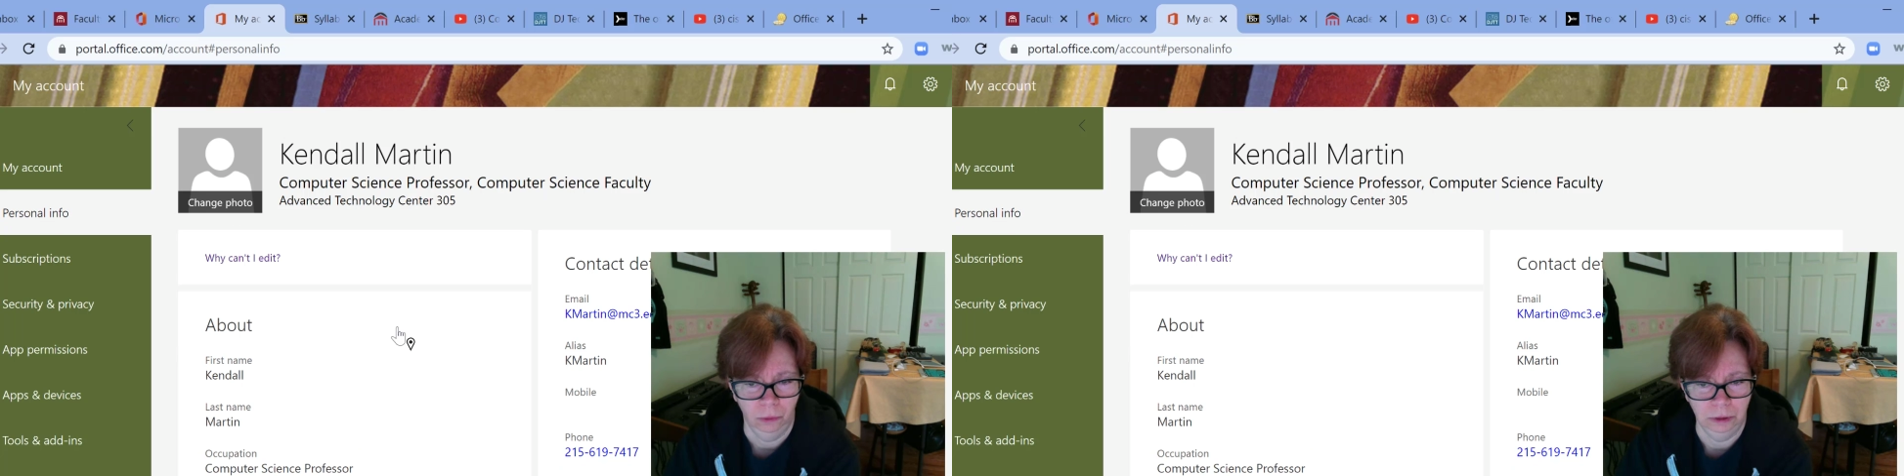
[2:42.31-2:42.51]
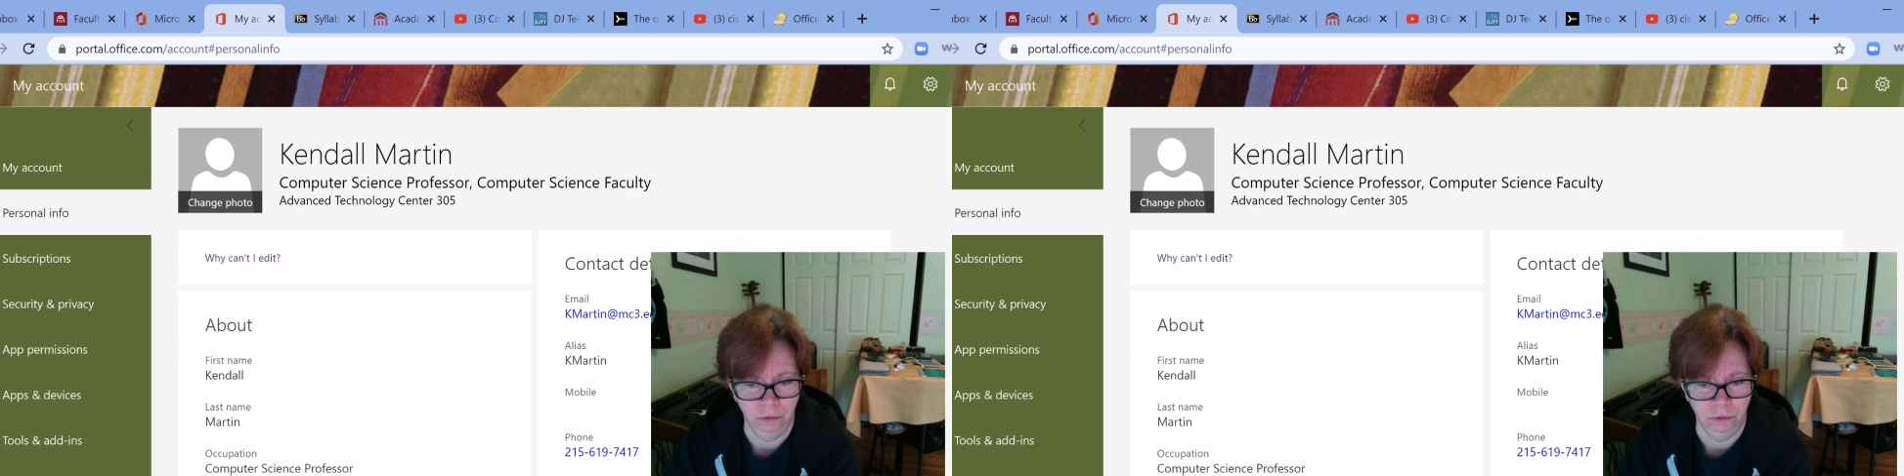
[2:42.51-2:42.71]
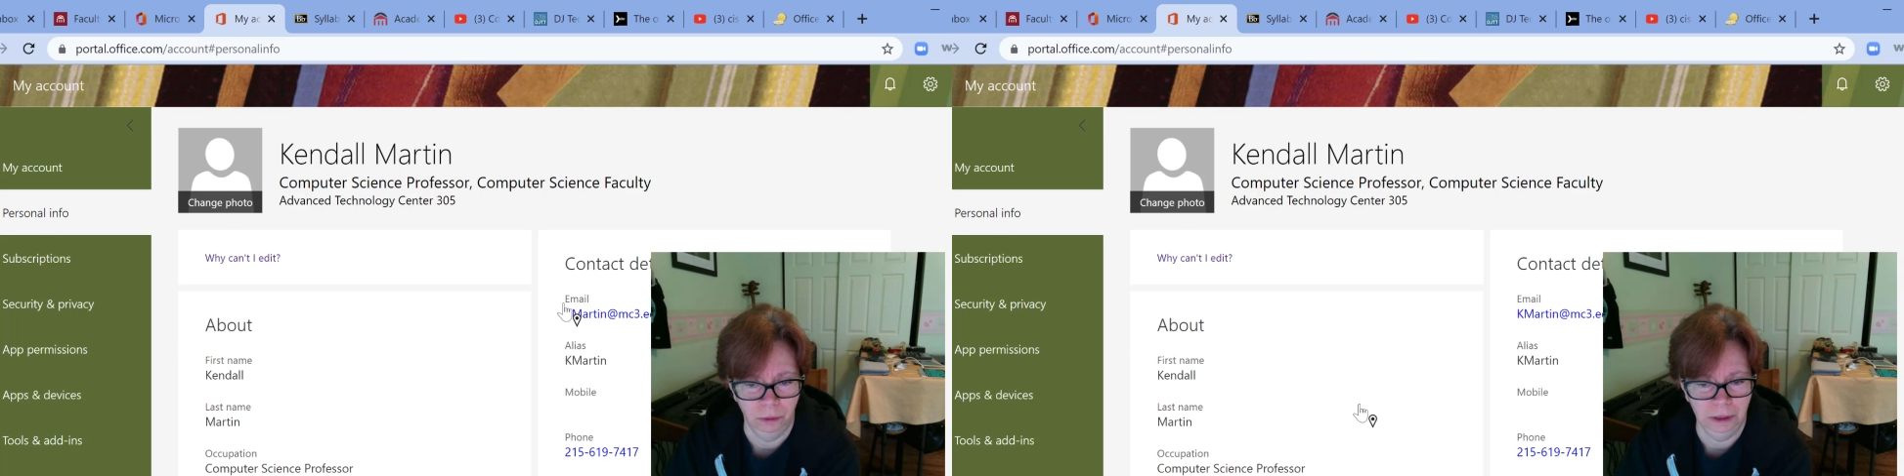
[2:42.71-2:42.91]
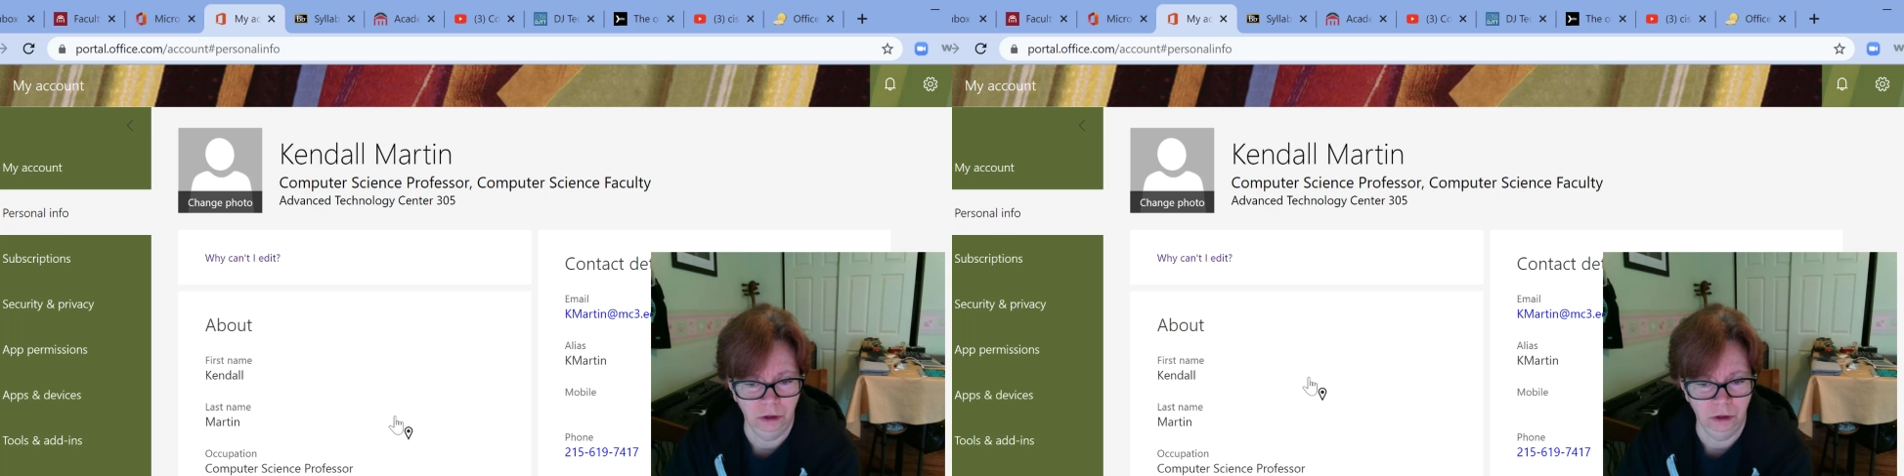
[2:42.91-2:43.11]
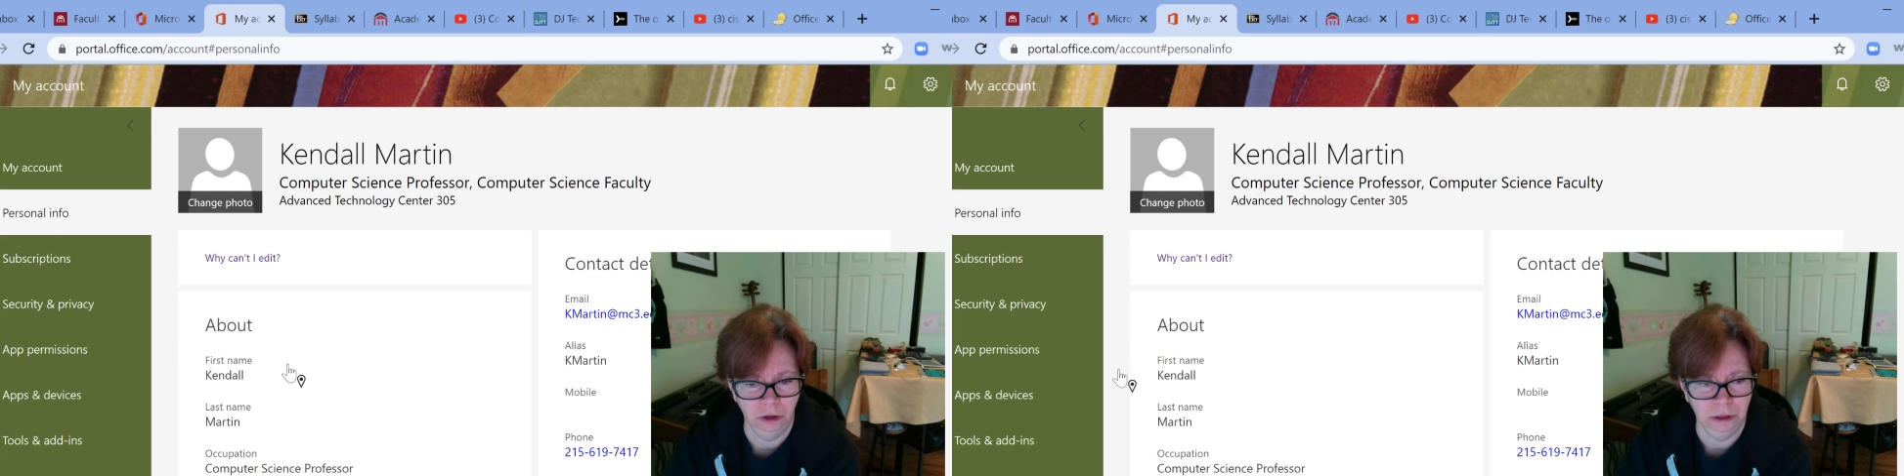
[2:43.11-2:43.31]
what
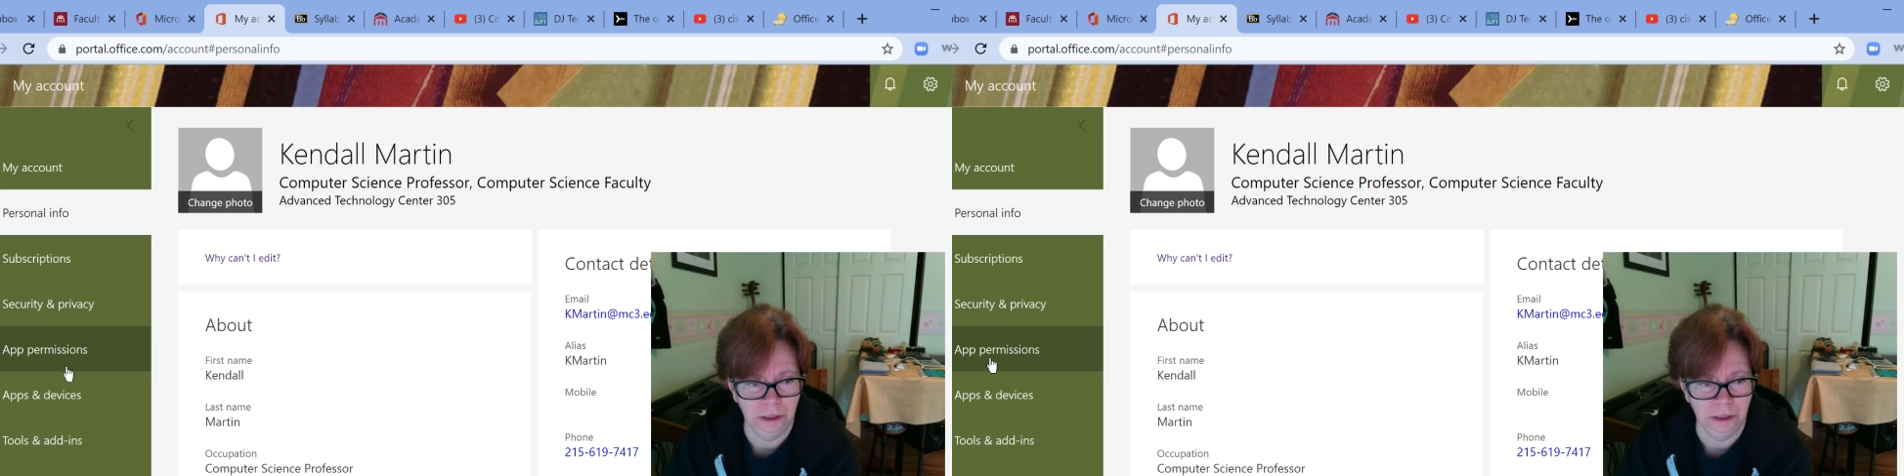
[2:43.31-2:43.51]
information it